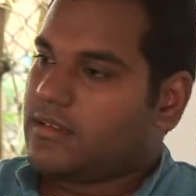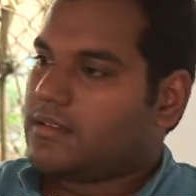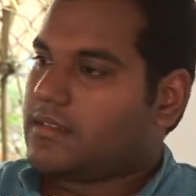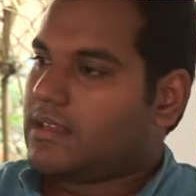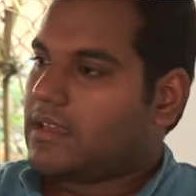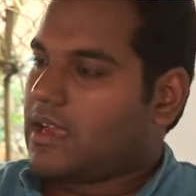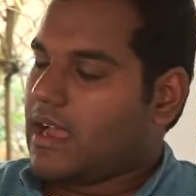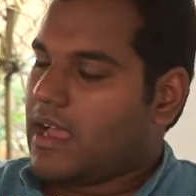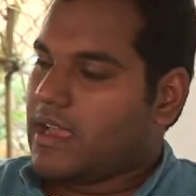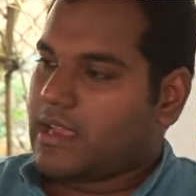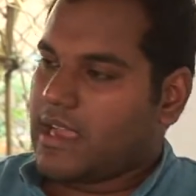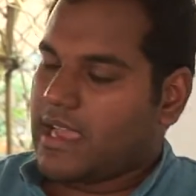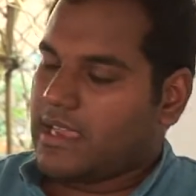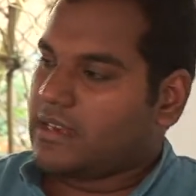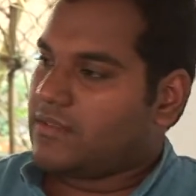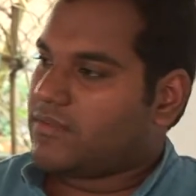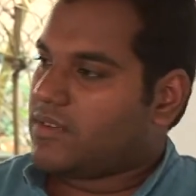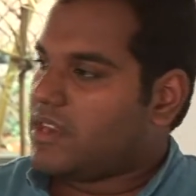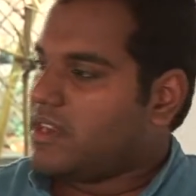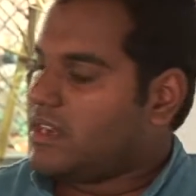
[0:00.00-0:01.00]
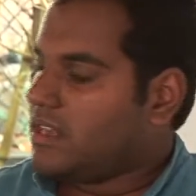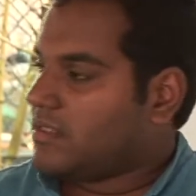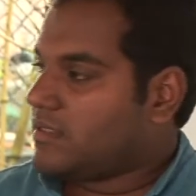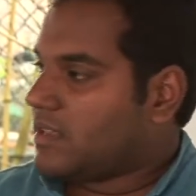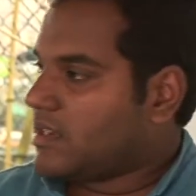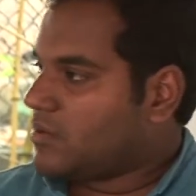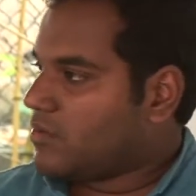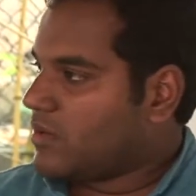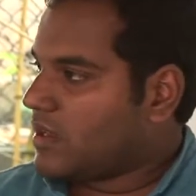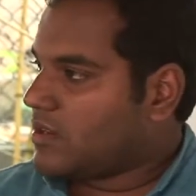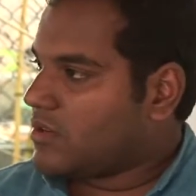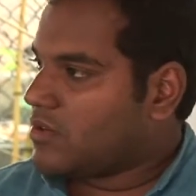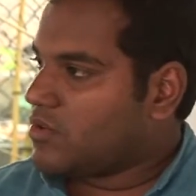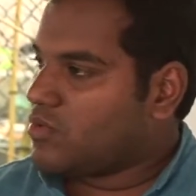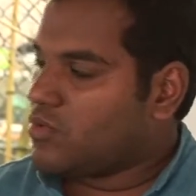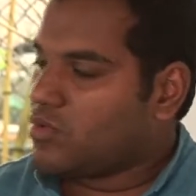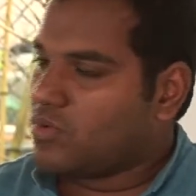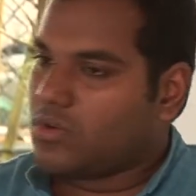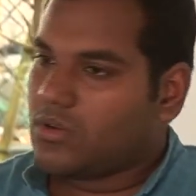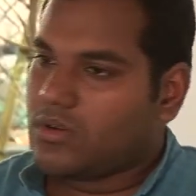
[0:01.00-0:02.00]
the kind of reading that you can
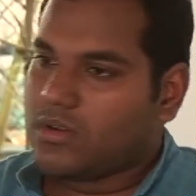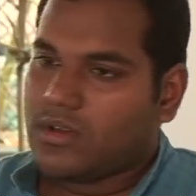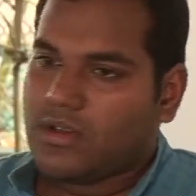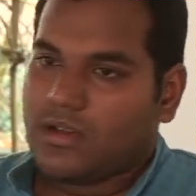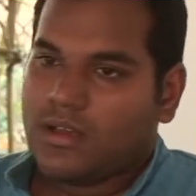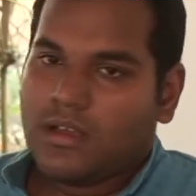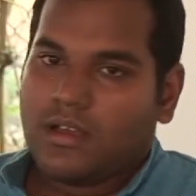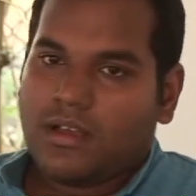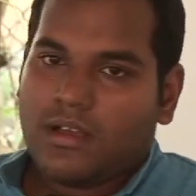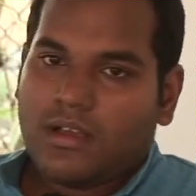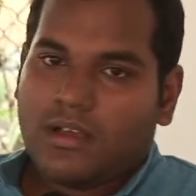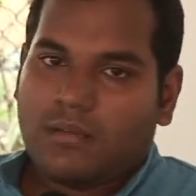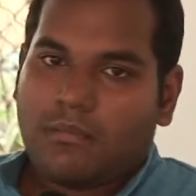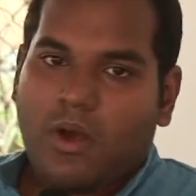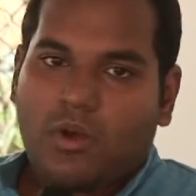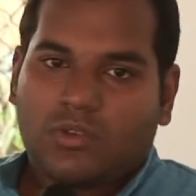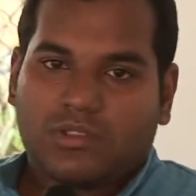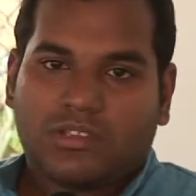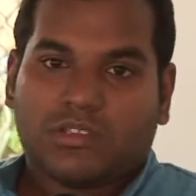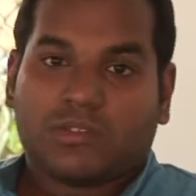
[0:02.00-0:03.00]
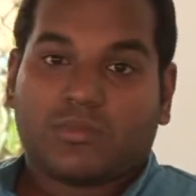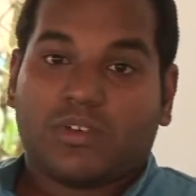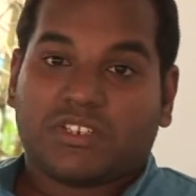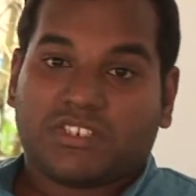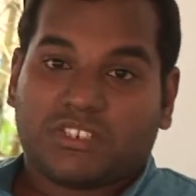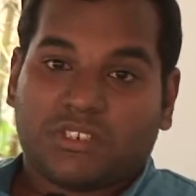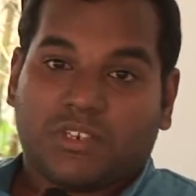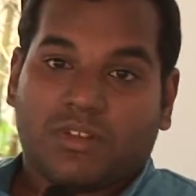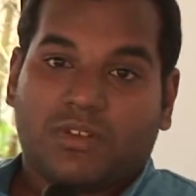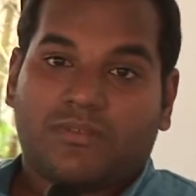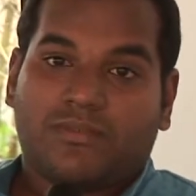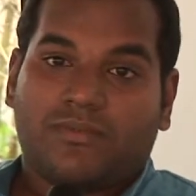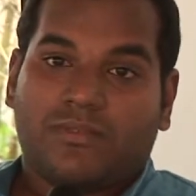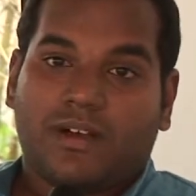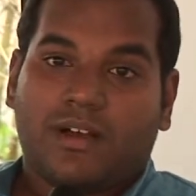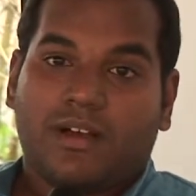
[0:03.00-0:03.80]
do about this question of